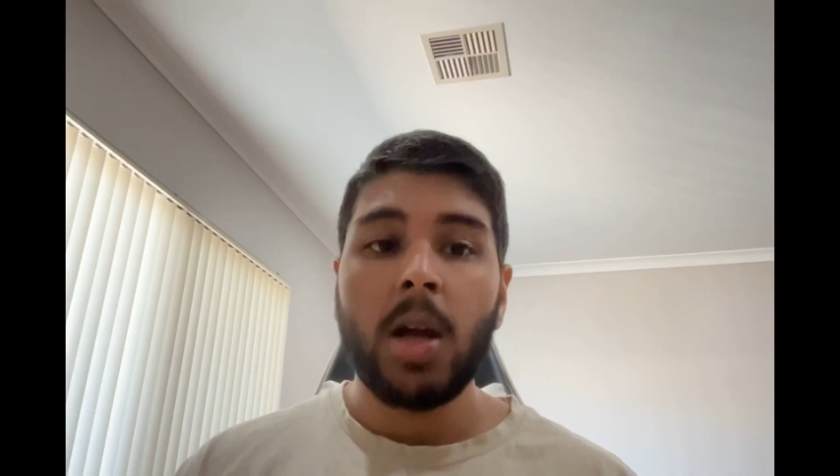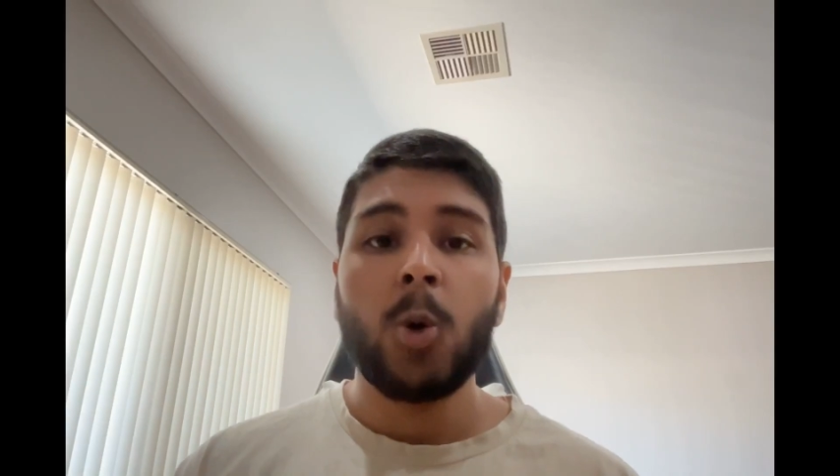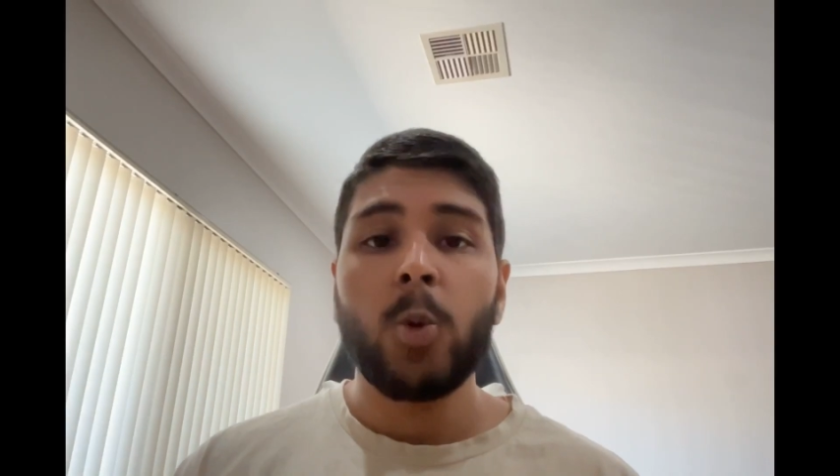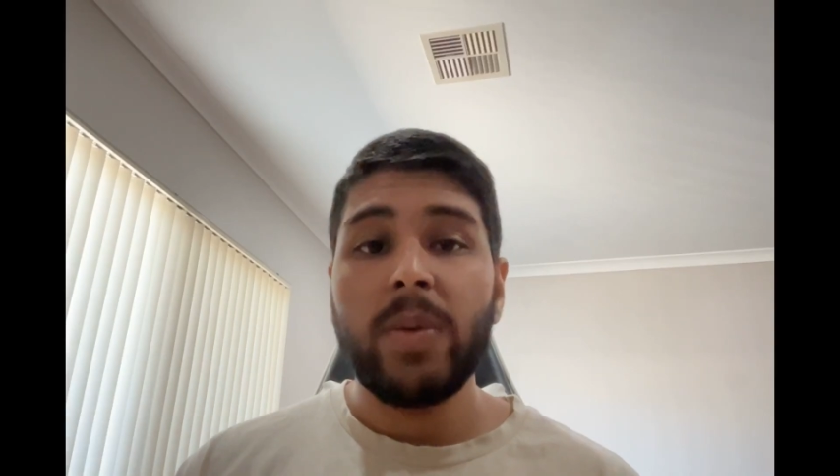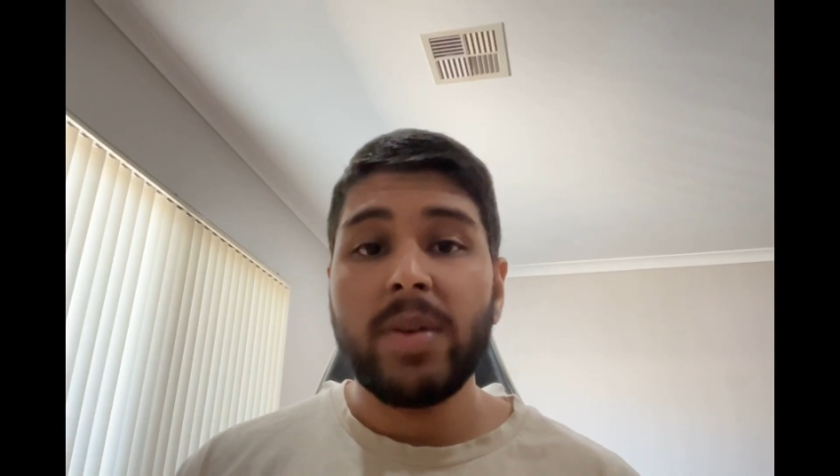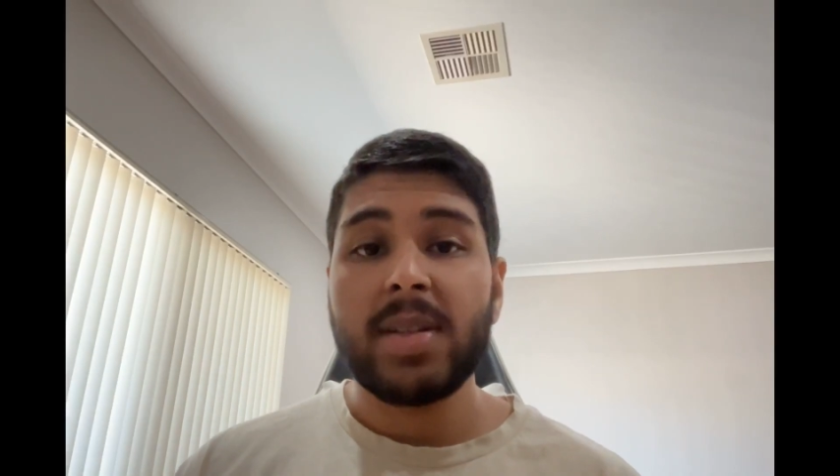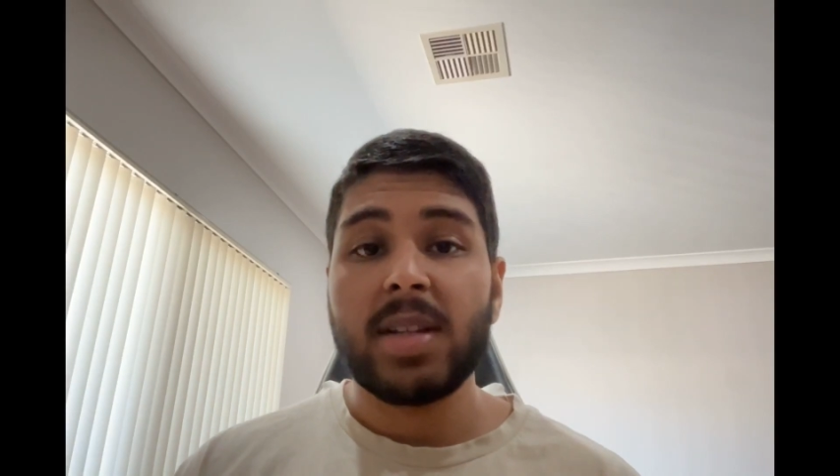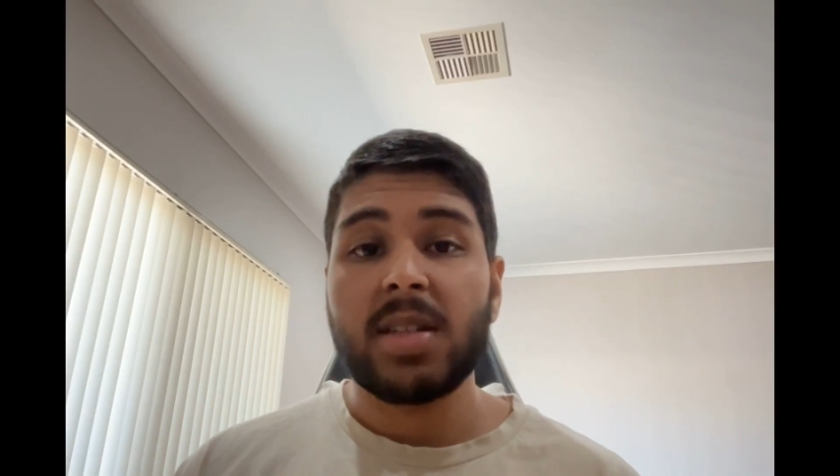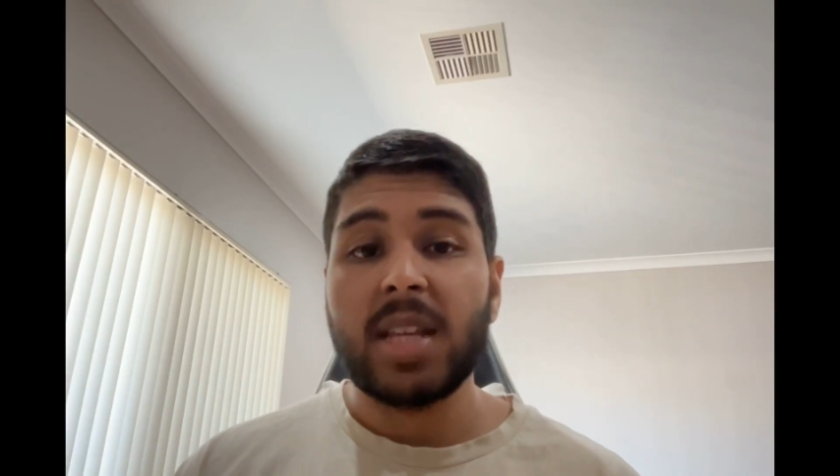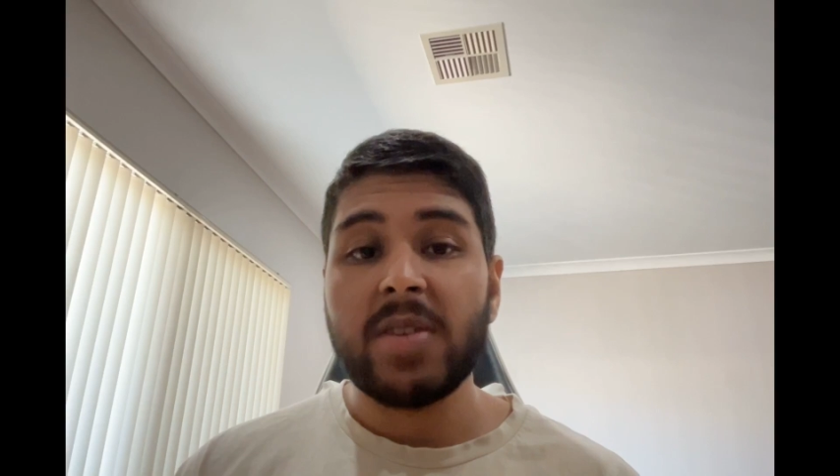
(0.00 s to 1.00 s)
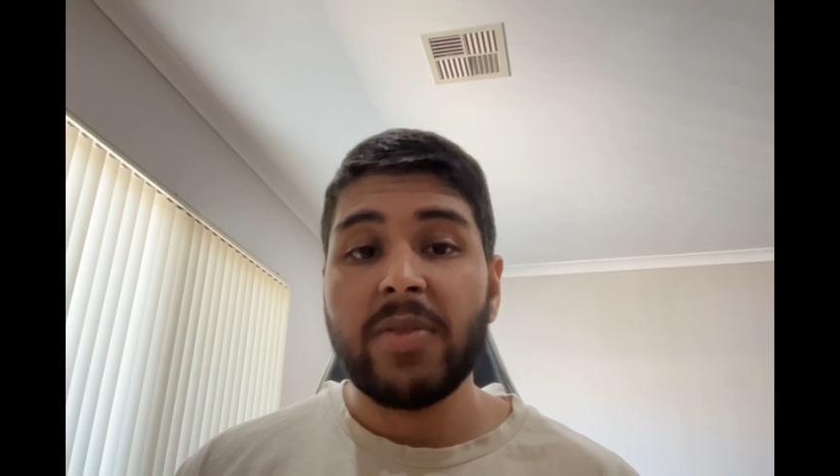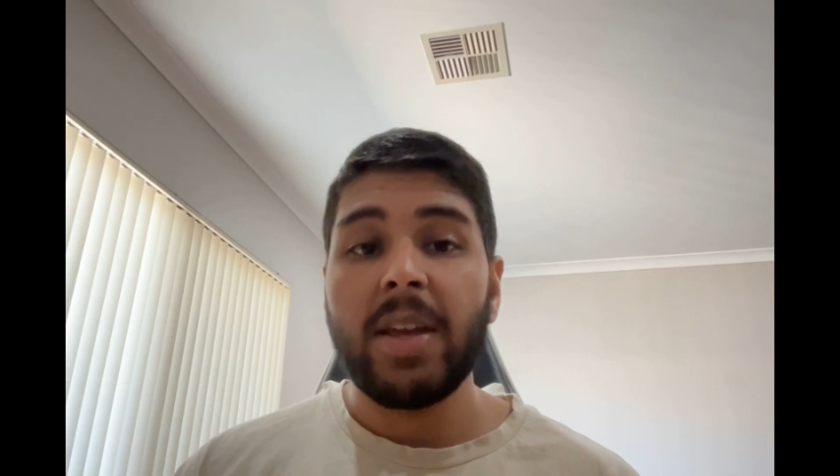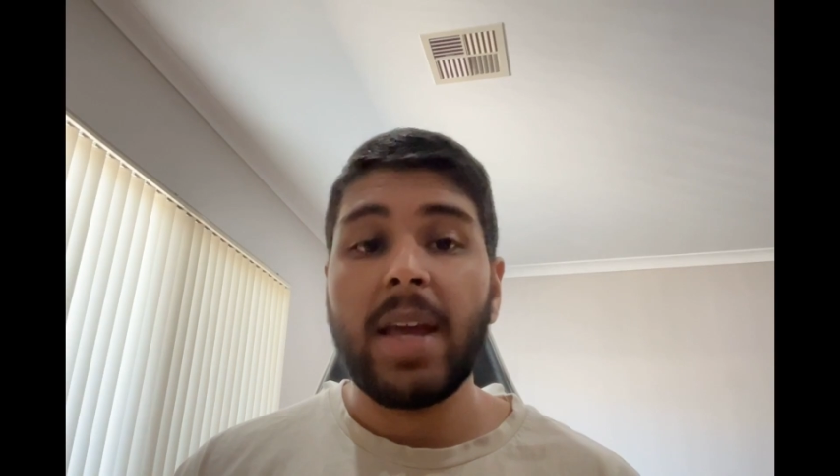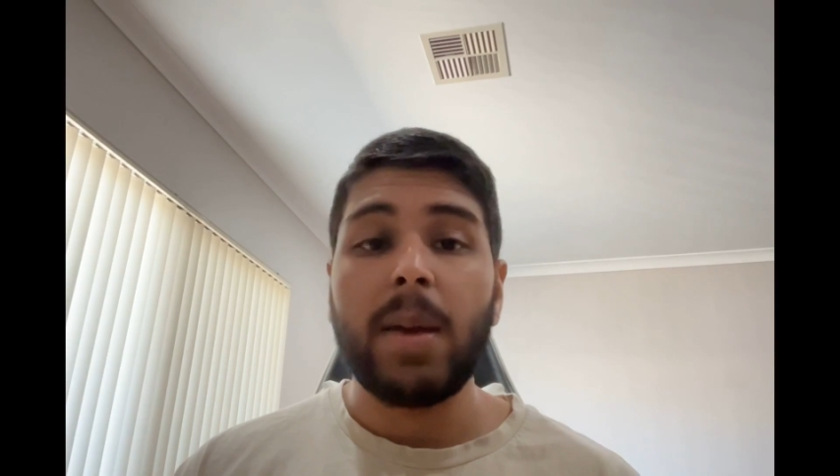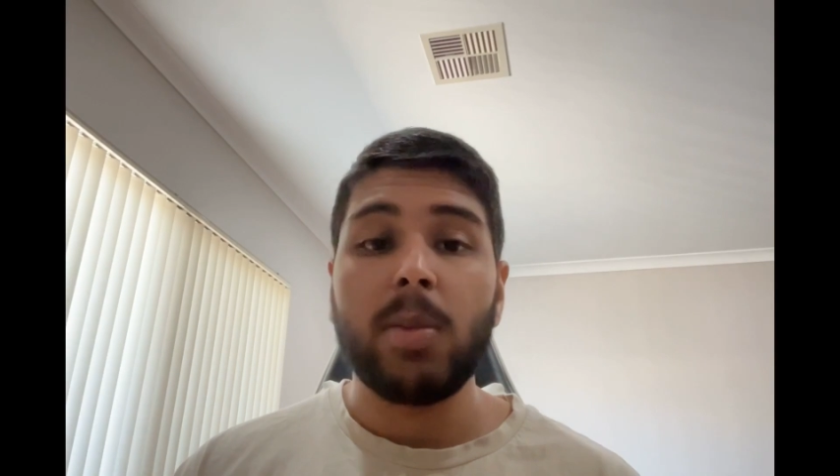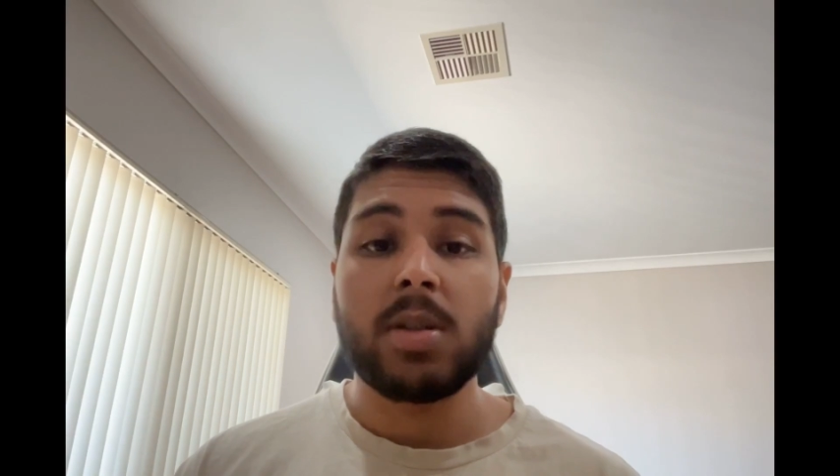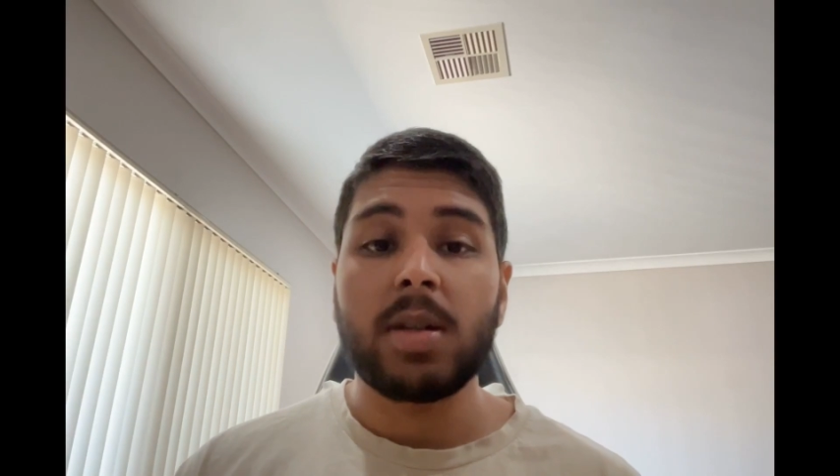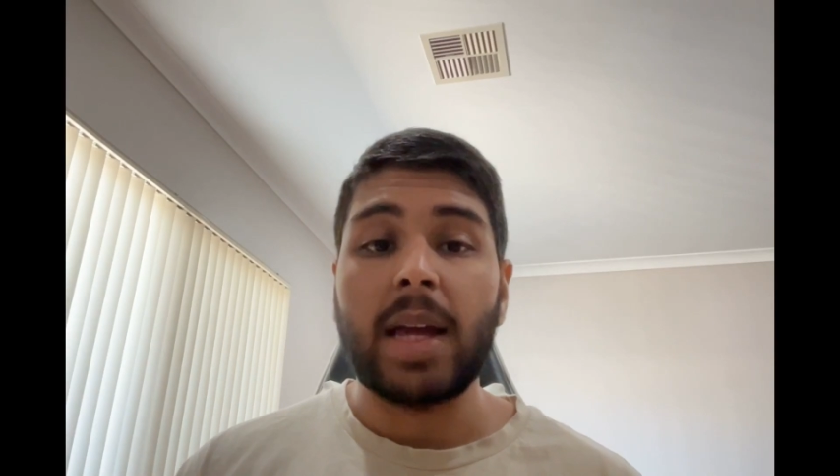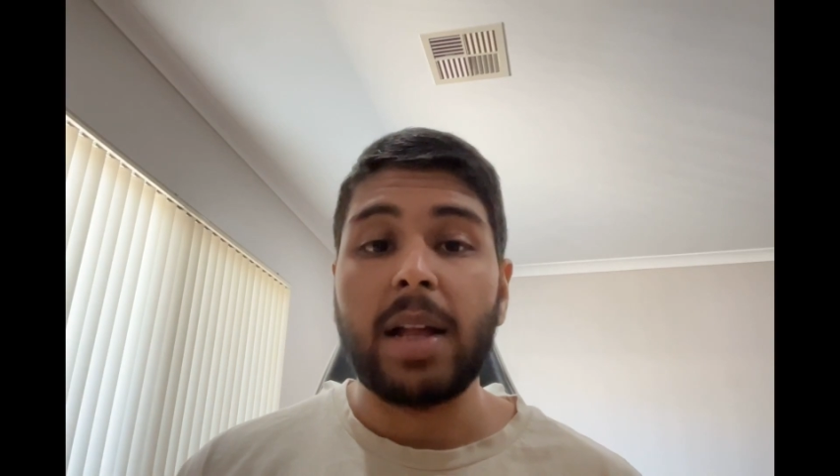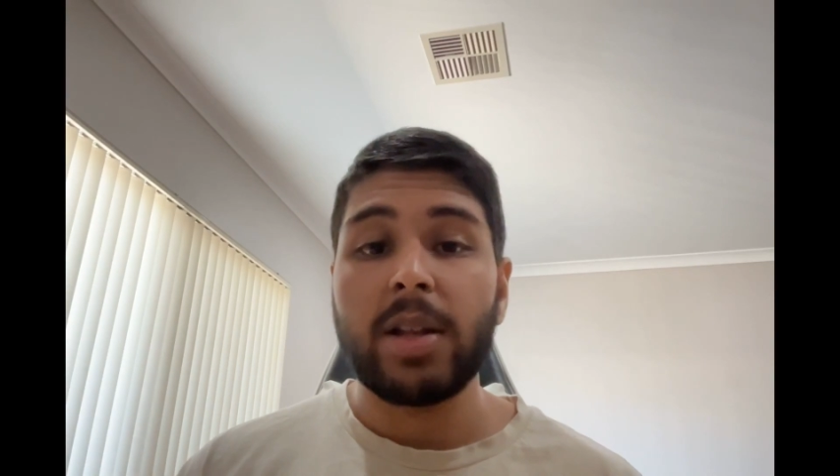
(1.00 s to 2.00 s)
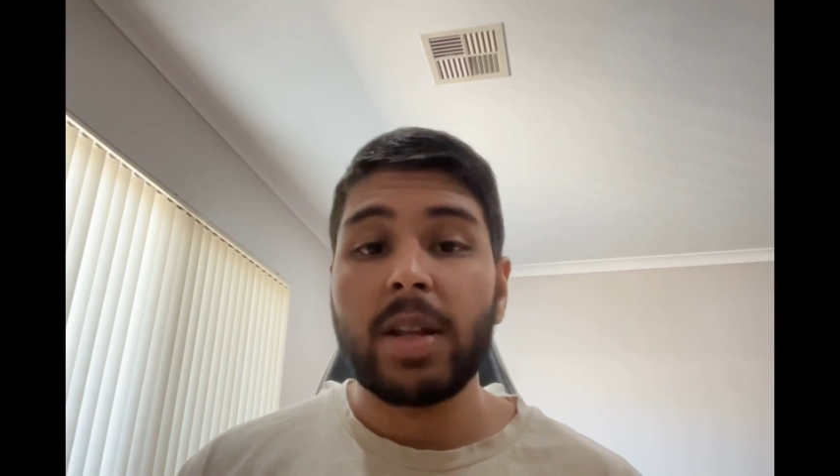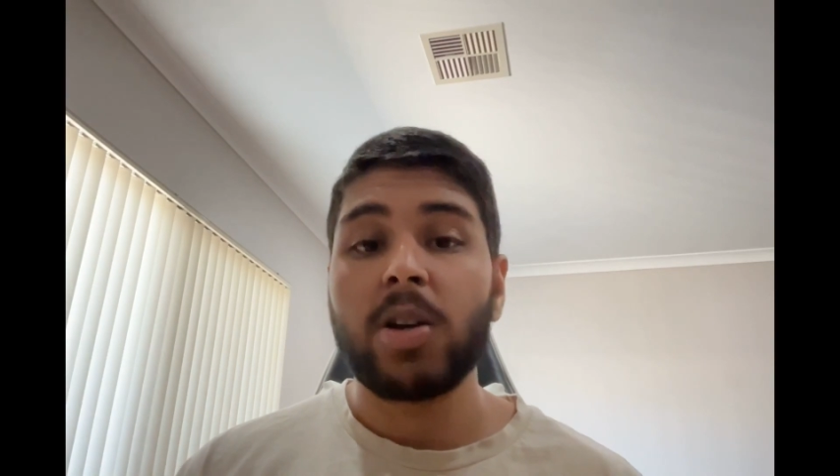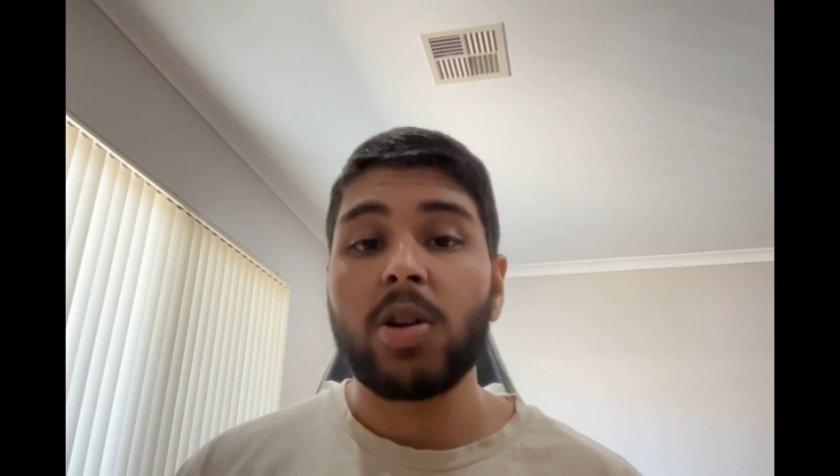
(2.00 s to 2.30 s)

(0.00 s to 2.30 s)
We were successfully able to calculate